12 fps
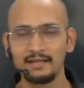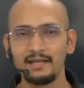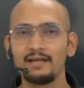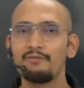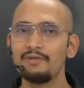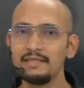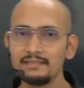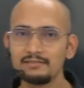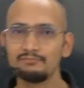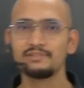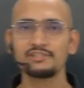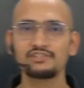we
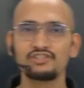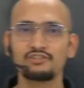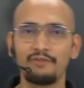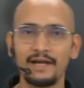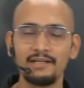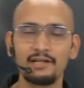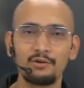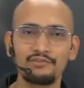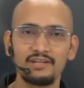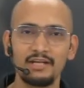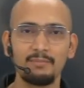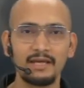just find out Z
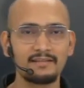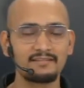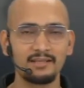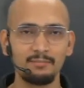minus sigma.